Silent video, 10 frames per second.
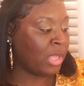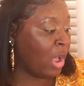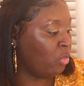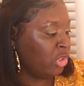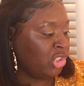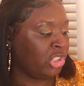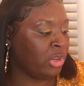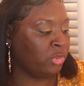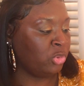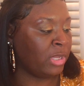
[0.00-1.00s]
I want to
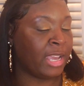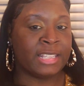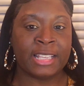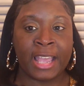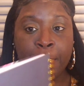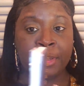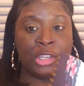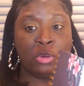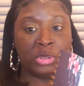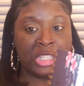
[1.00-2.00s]
share with you guys. I got my
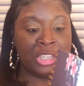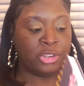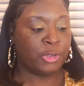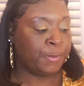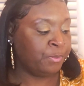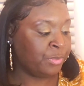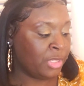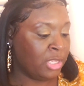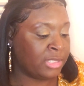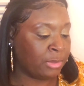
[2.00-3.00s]
notes here
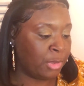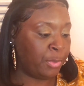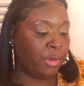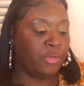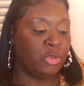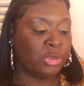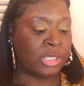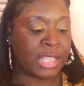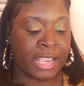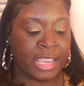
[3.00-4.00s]
of some of the perfumes
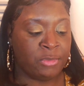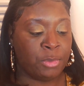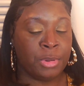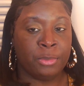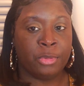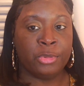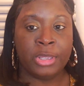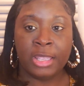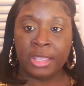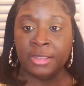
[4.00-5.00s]
because I can't remember
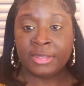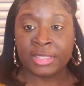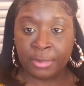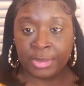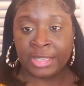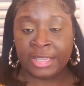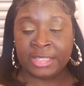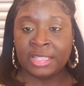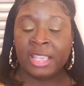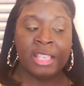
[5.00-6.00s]
some of
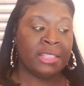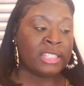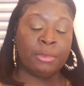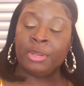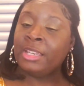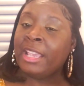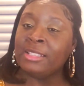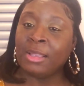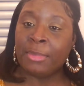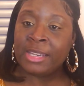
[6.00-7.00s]
these. Some of the
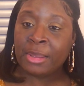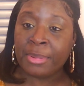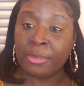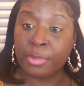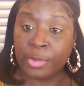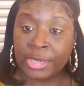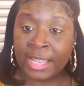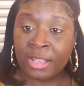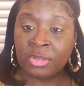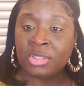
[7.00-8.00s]
names I might not be able to
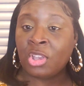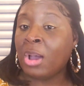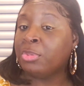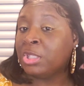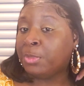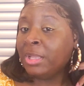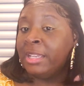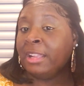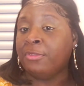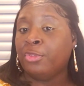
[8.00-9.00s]
pronounce, so I will spell
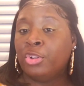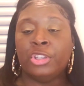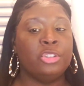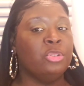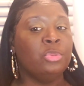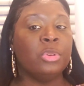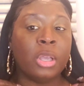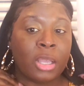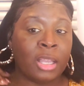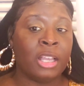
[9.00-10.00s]
it out for you
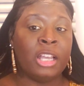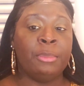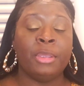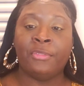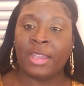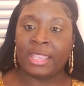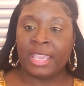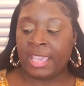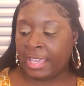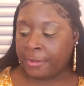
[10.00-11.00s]
um, if I
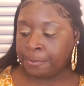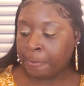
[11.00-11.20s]
can.